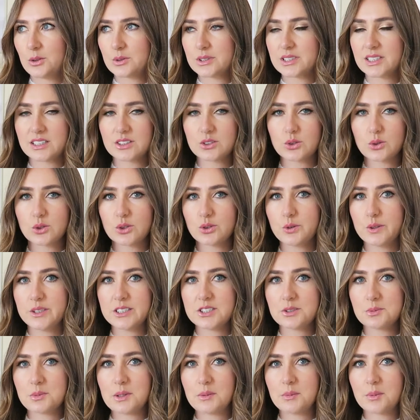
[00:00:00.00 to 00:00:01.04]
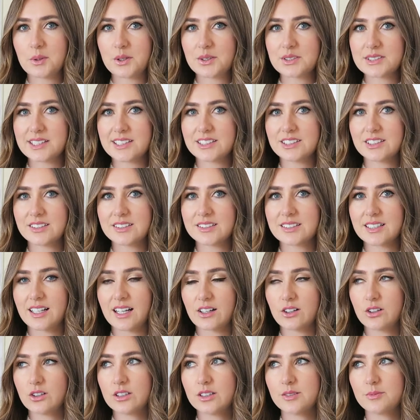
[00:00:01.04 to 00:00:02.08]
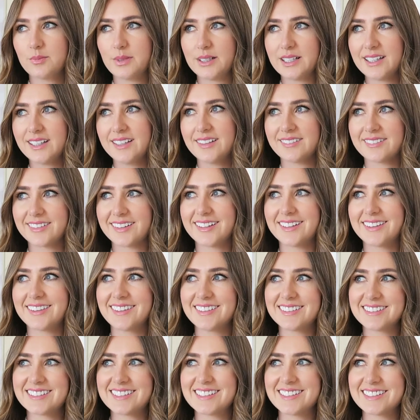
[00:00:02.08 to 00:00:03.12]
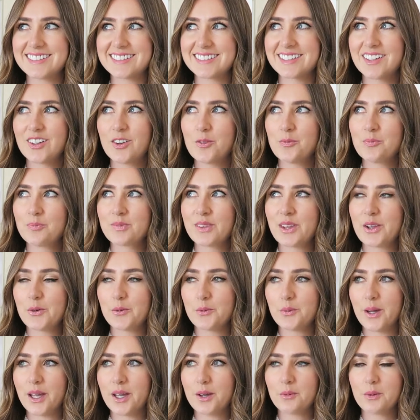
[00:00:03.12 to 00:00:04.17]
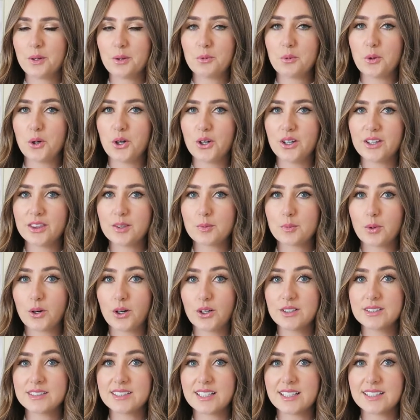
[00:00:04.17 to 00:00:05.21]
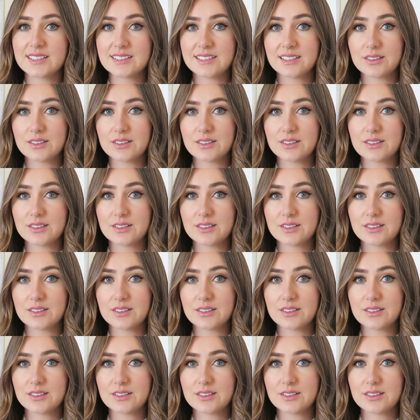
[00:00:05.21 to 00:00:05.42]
extraordinary to me because I couldn't believe that this is where we were in the process.